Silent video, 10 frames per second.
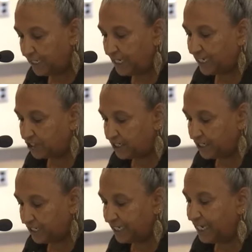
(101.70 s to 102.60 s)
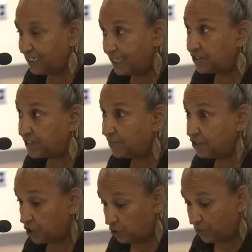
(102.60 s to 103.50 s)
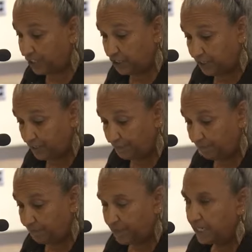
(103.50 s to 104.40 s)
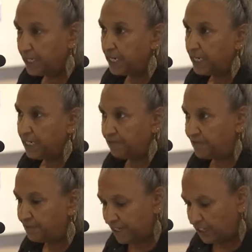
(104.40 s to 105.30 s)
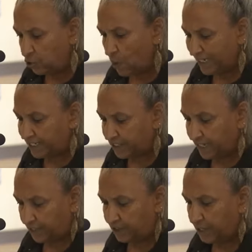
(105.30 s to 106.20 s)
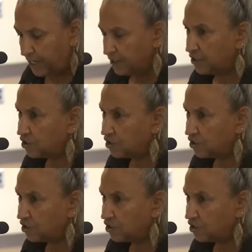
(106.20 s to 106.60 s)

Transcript: hopefully extending at least 7 generations. In 1526,